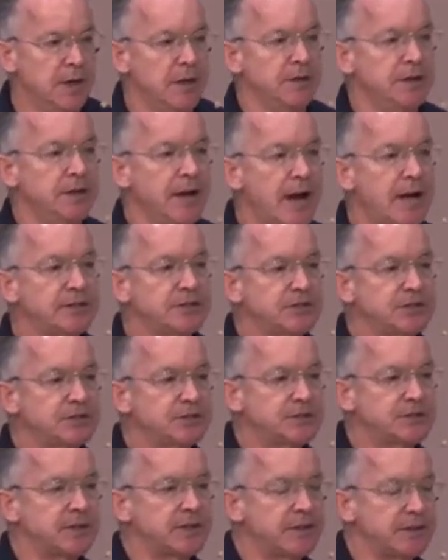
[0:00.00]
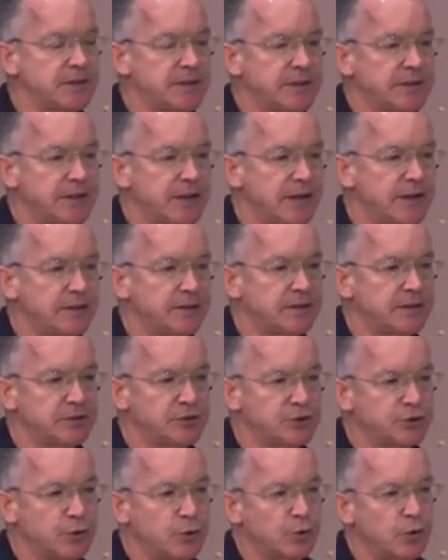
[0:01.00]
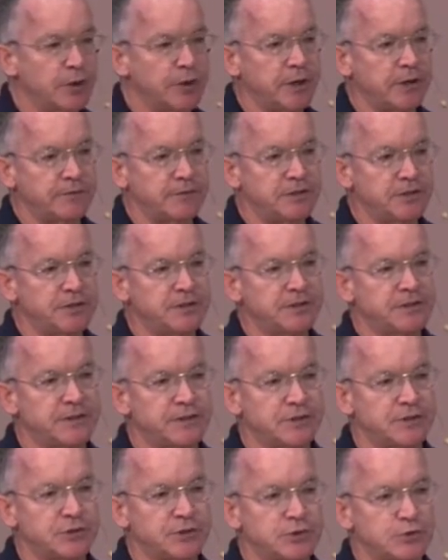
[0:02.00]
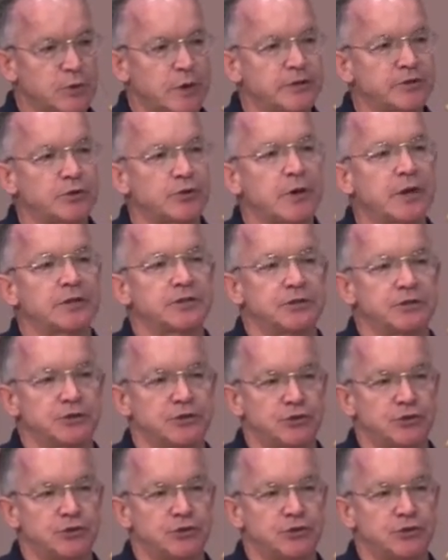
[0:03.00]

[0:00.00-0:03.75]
Not just that the story of Jesus' resurrection,